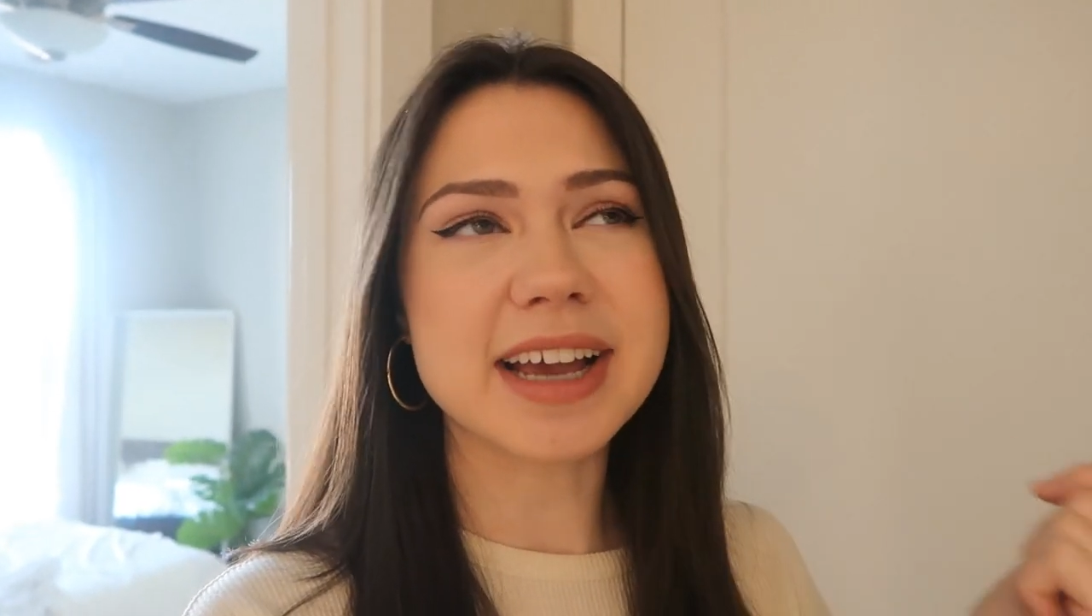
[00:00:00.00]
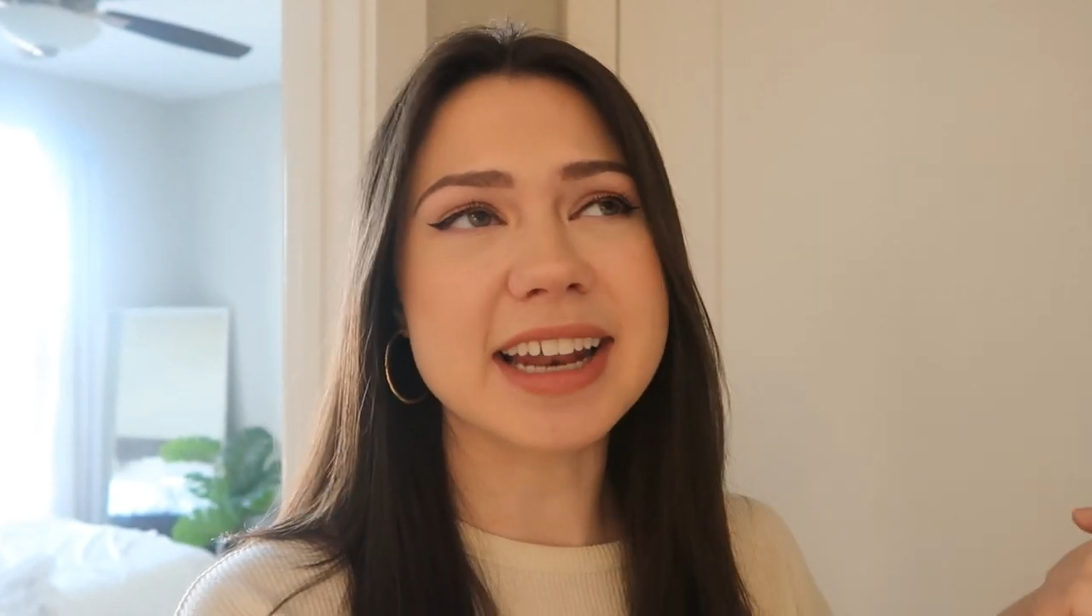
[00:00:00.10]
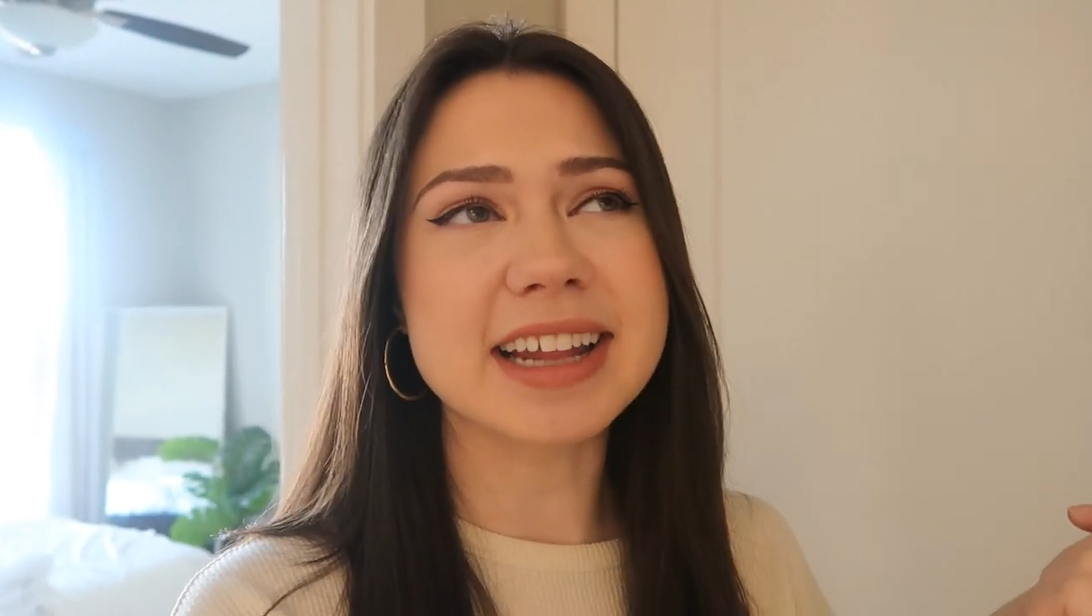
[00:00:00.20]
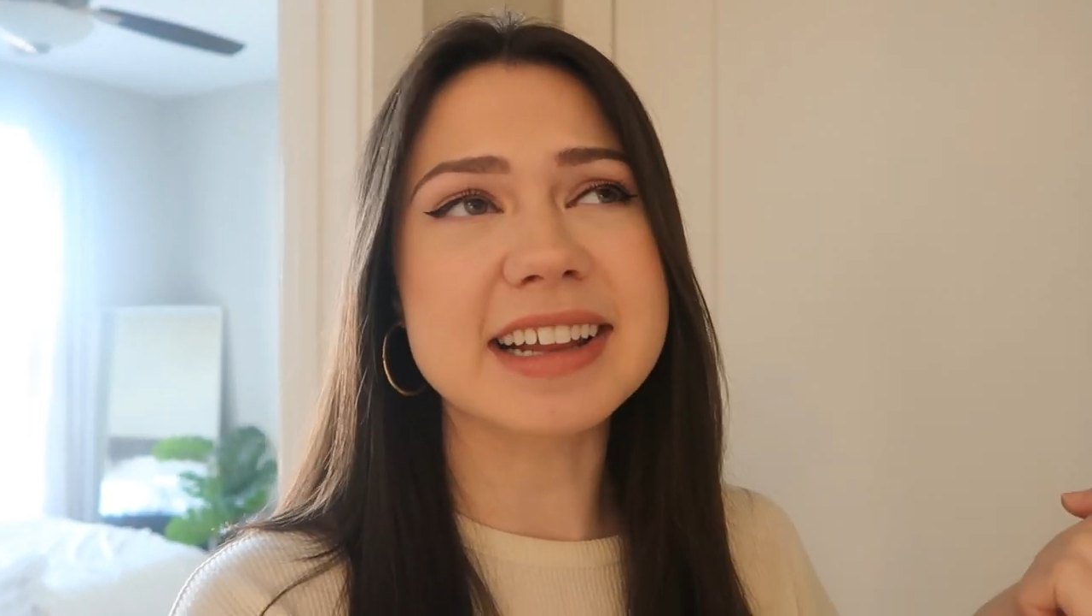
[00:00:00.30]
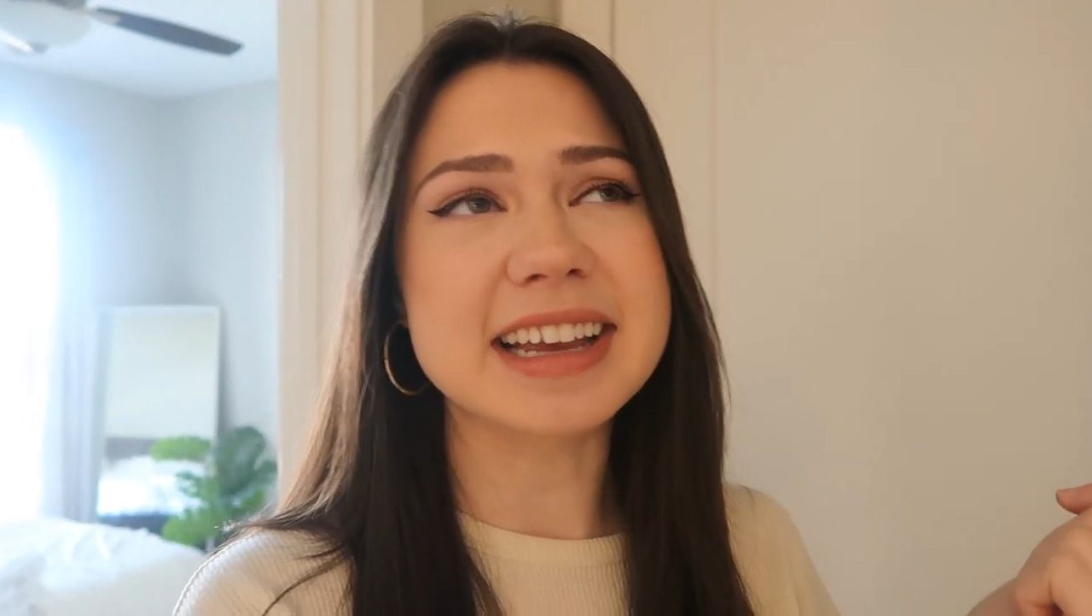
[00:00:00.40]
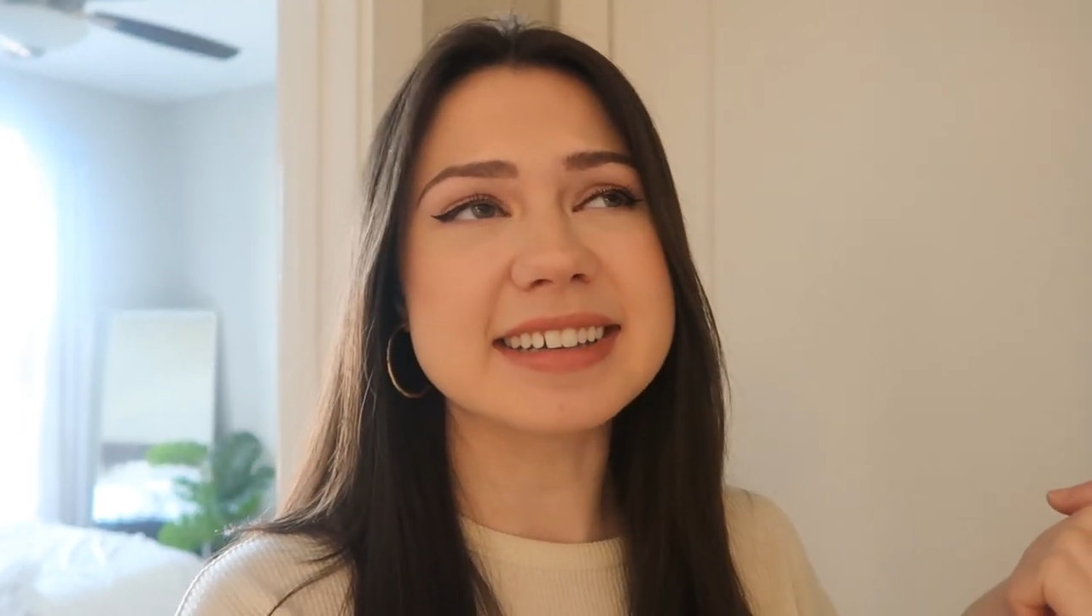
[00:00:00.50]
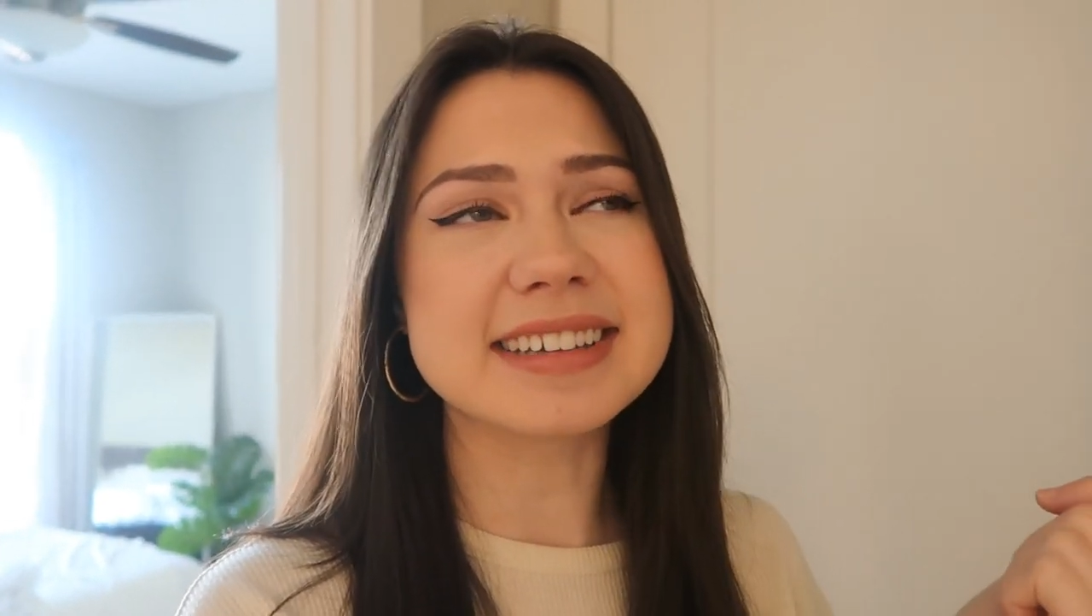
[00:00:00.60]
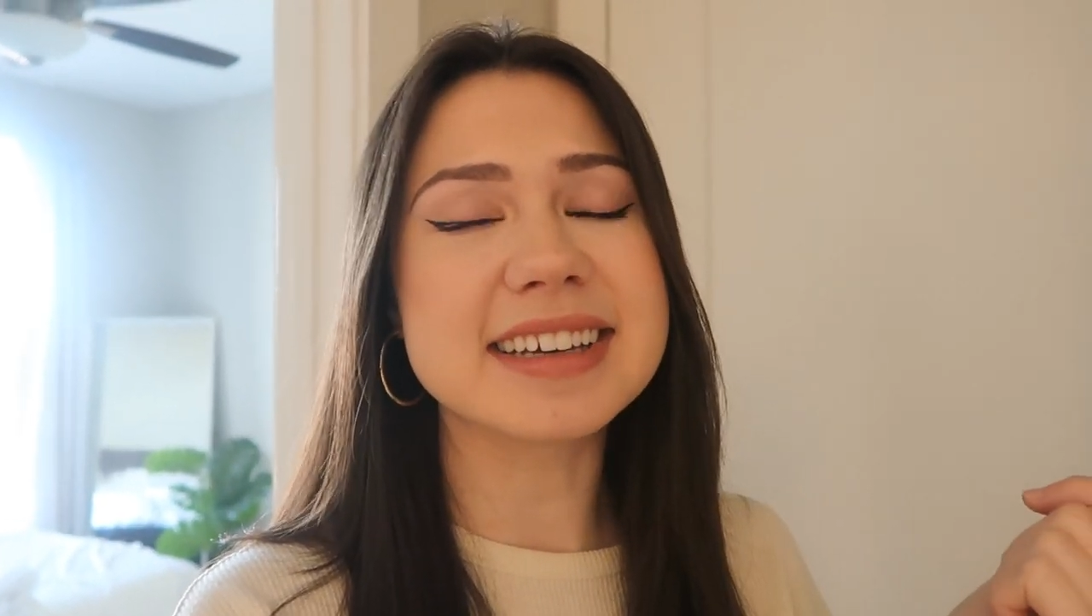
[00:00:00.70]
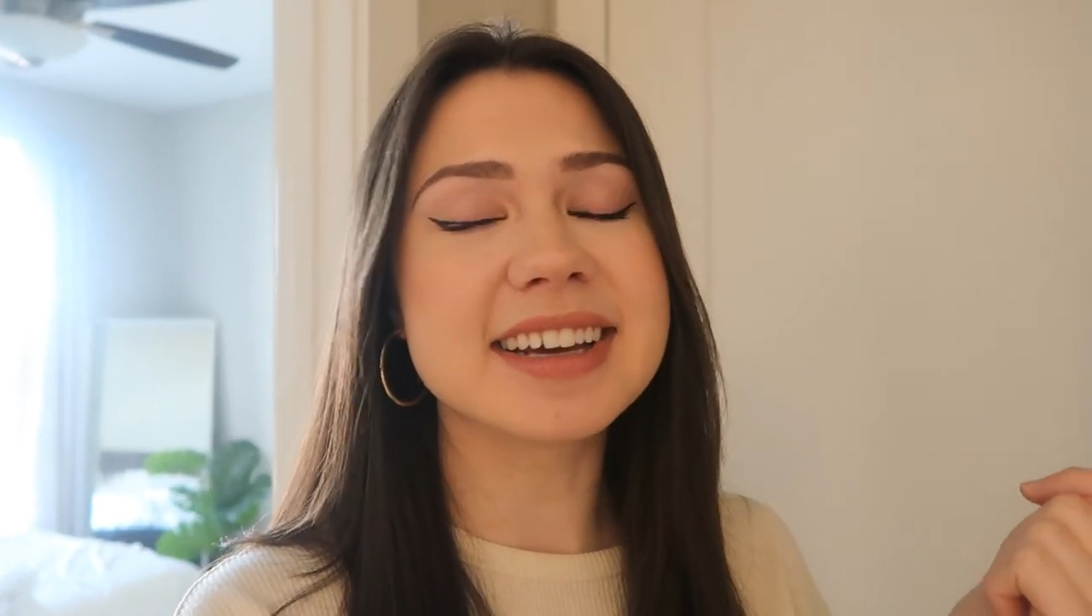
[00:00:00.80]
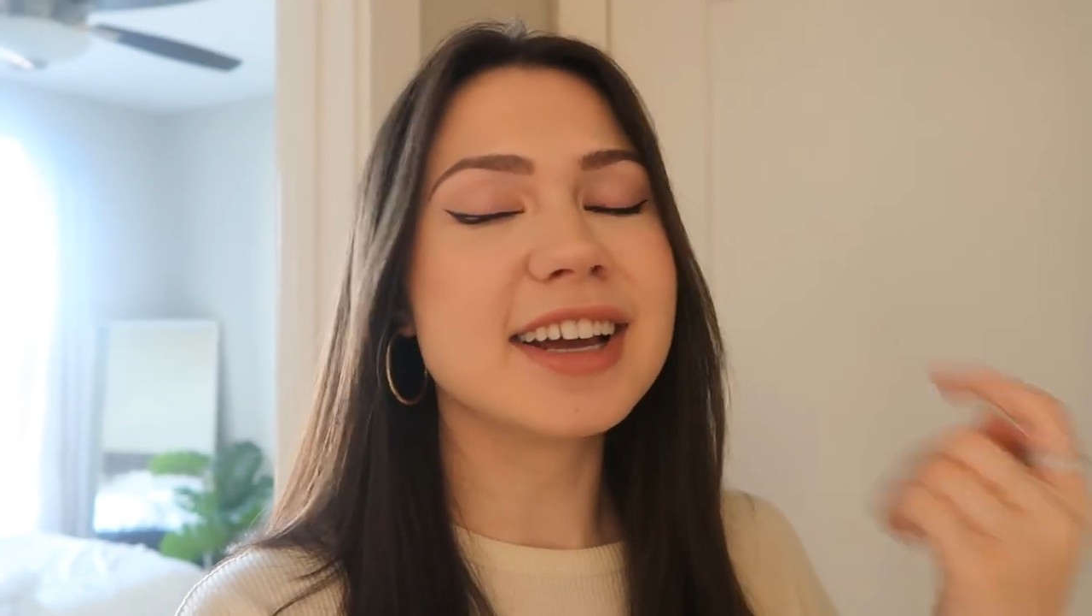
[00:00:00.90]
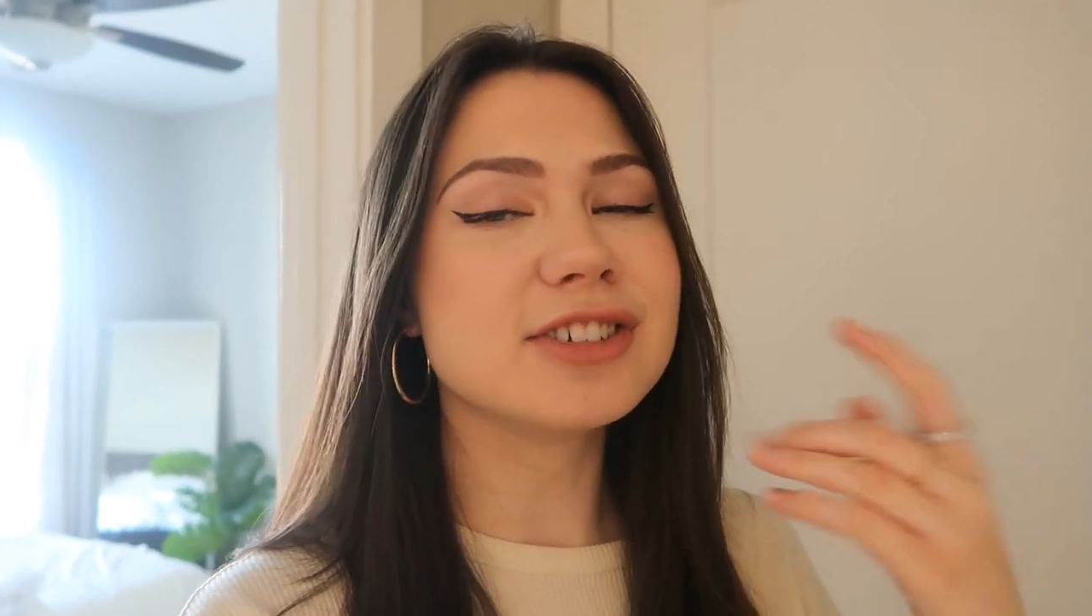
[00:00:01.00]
kind of lazy